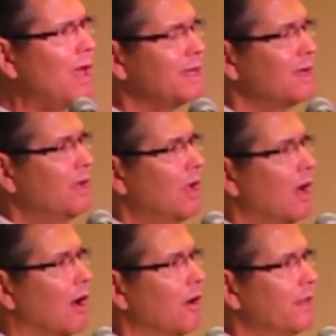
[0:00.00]
What
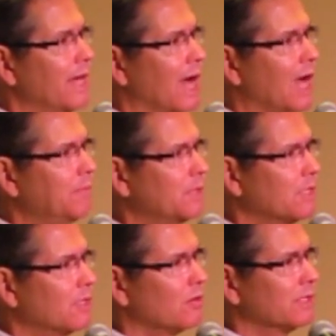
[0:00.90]
are the
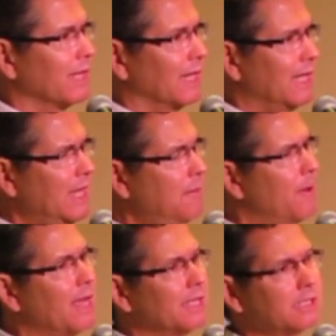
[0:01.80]
obstacles that
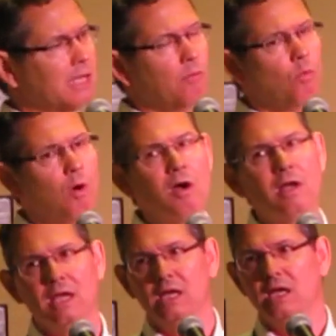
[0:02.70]
keep us in
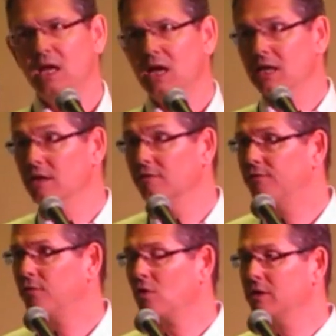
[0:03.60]
walking in the
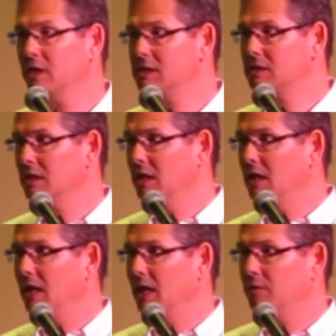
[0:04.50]
fullness
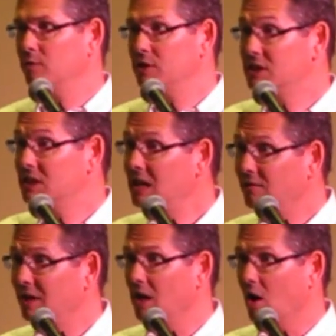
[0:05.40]
and
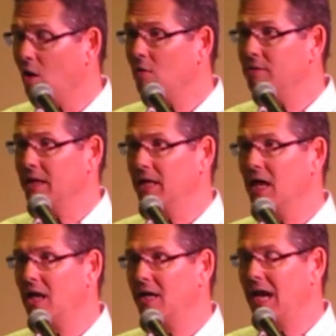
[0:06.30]
receiving all
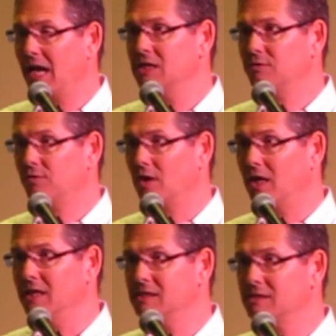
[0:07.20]
that God has for
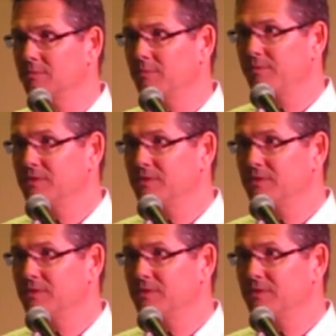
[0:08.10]
us?